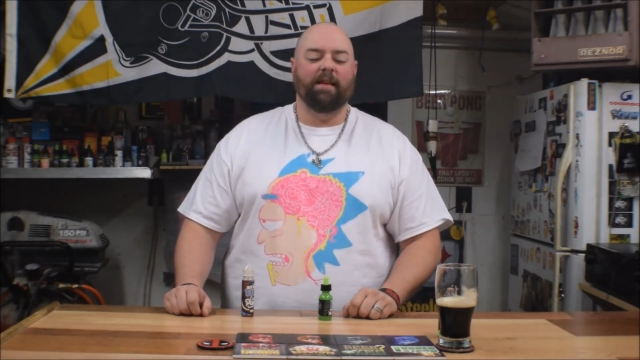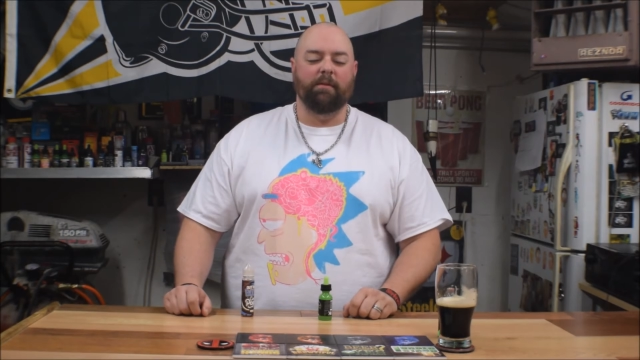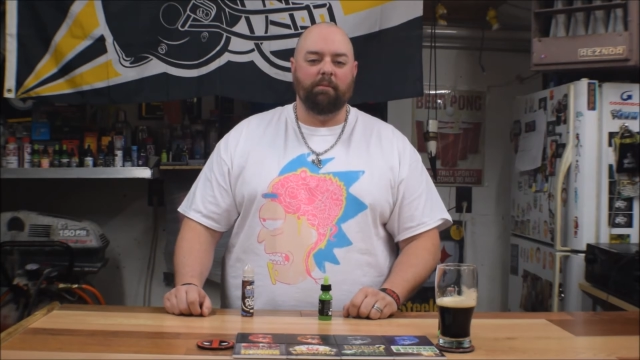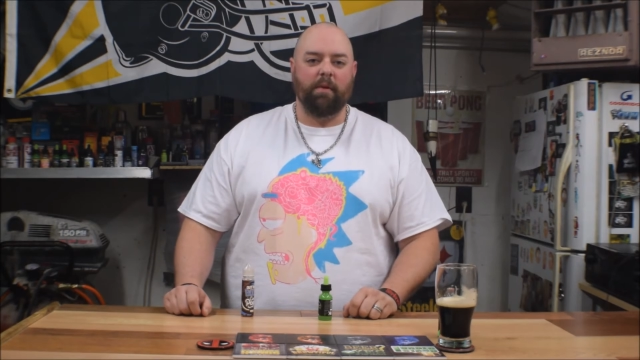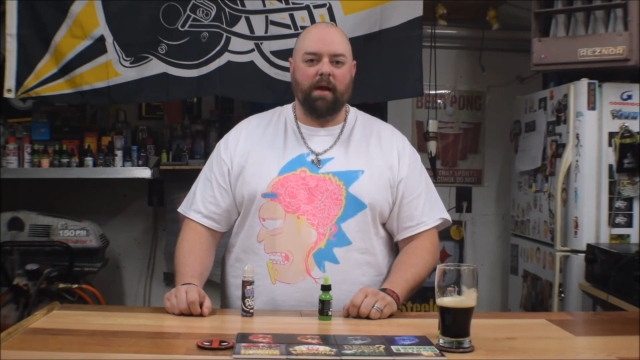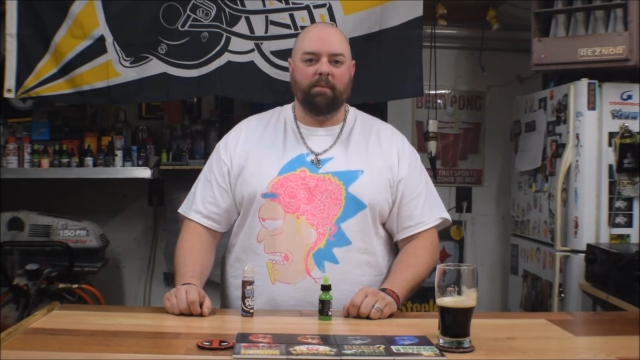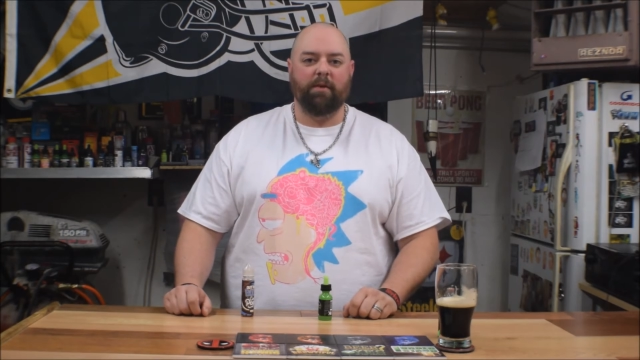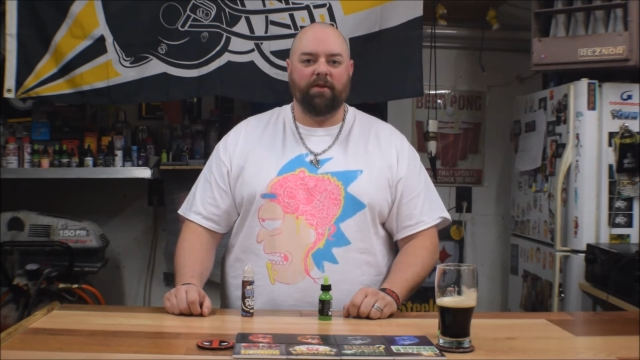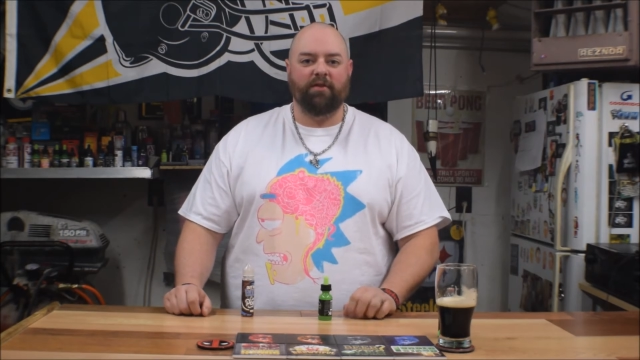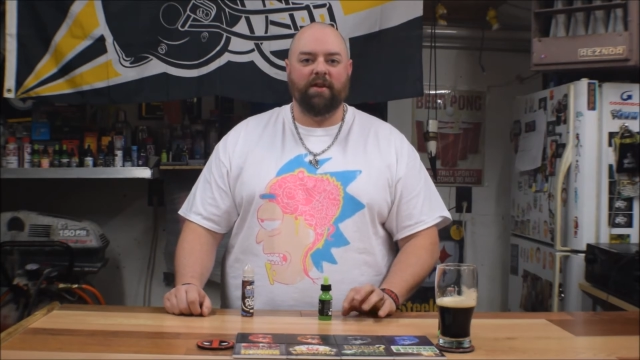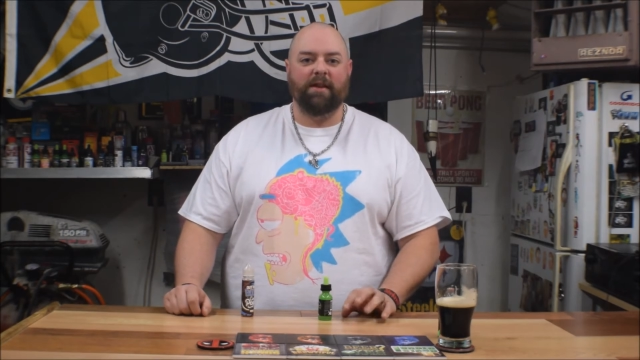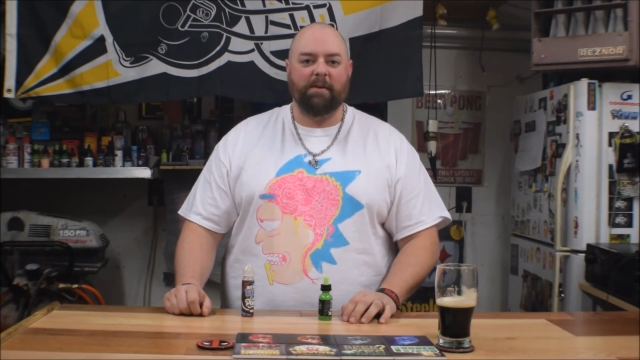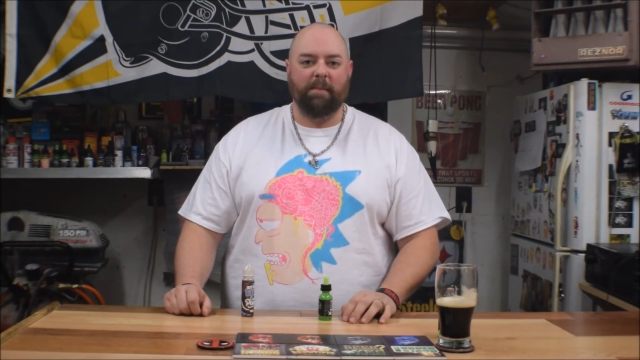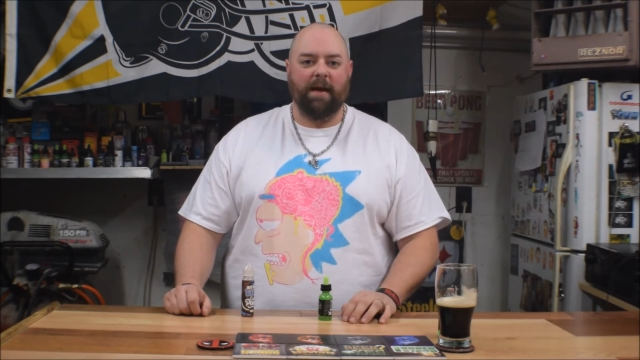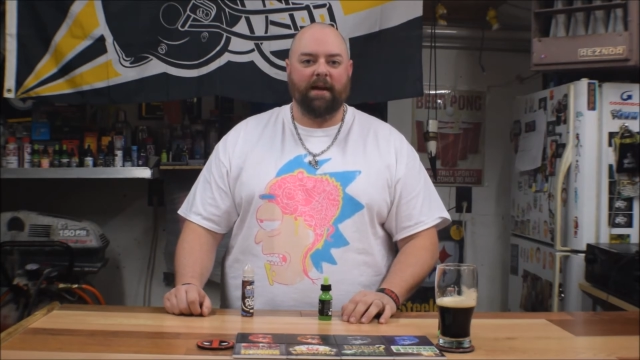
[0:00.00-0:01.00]
Baby's in
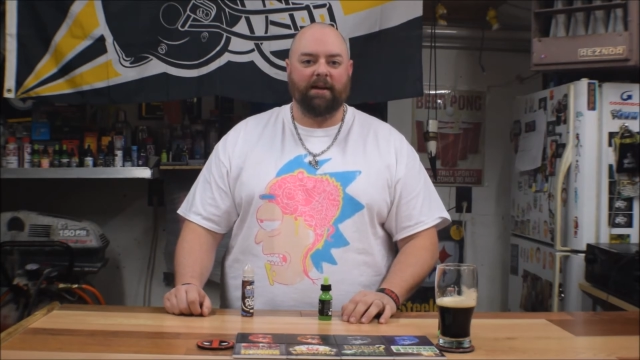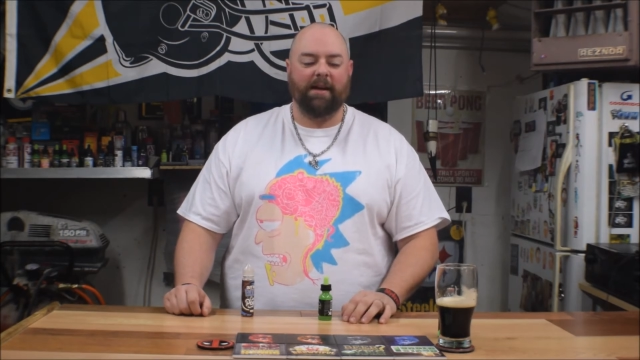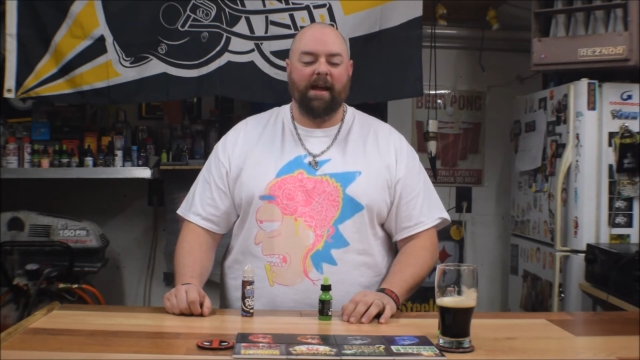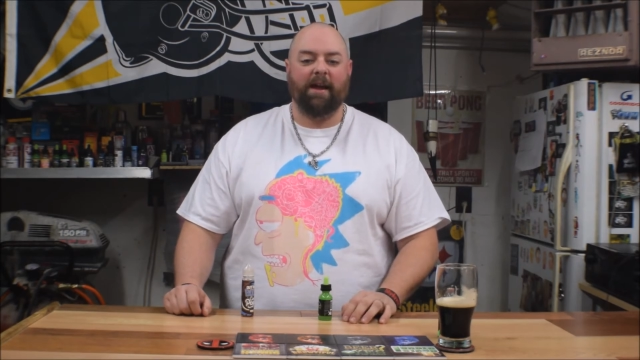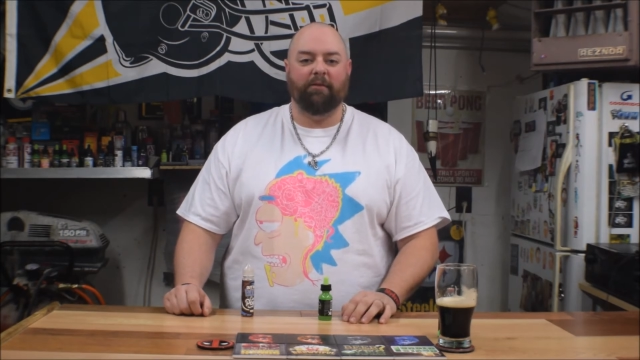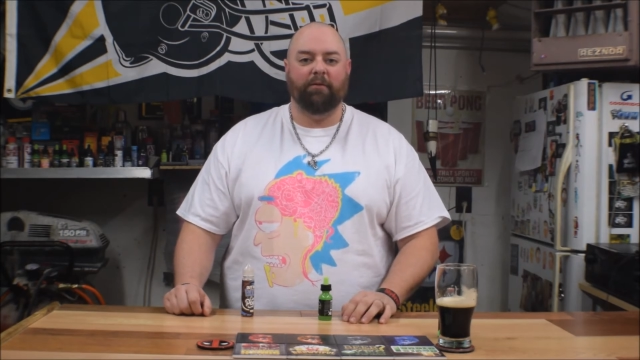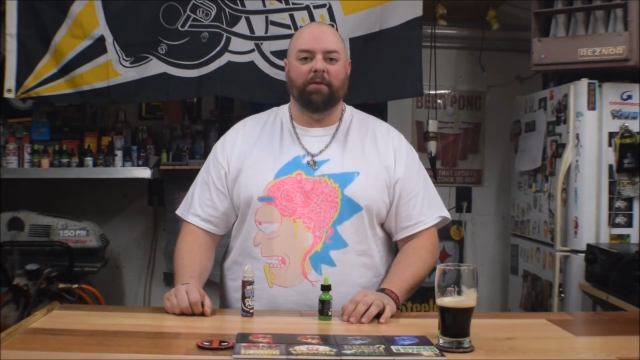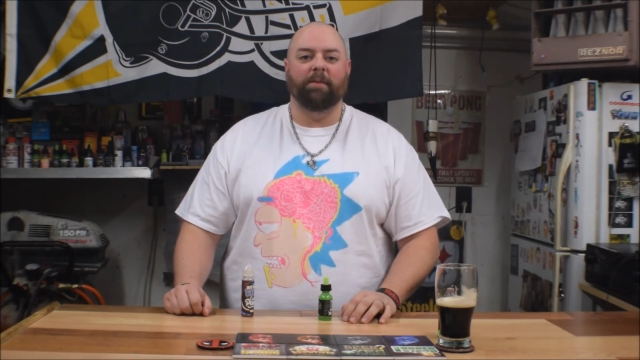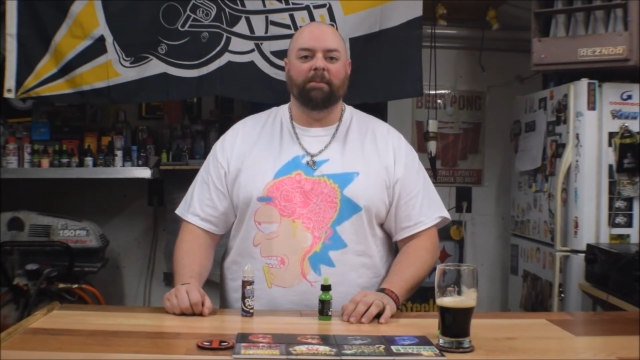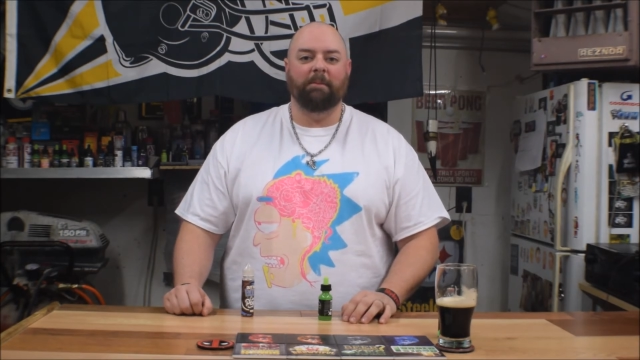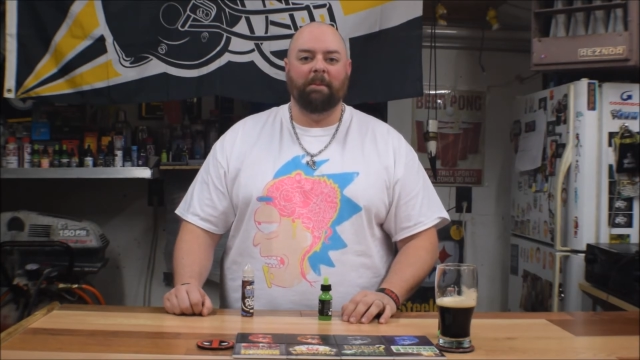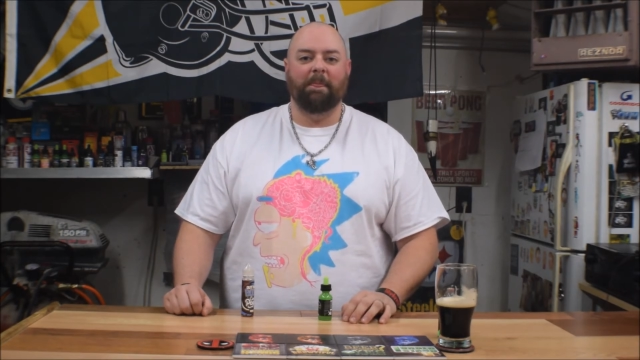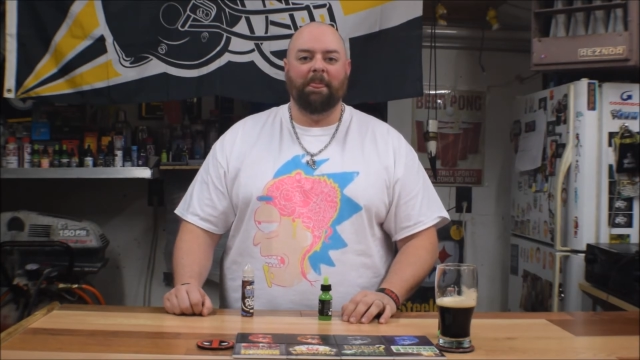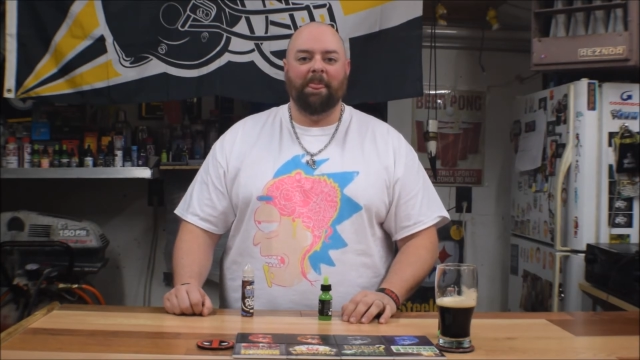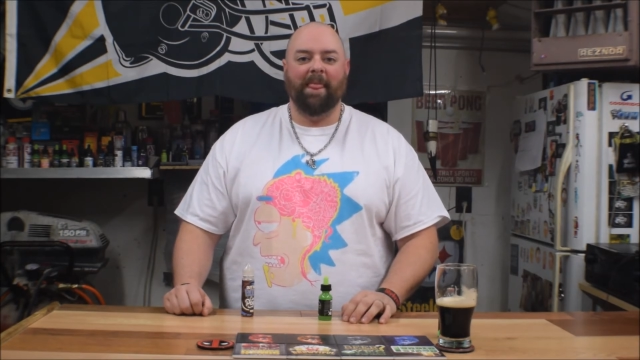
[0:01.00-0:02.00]
the man cave. Baby,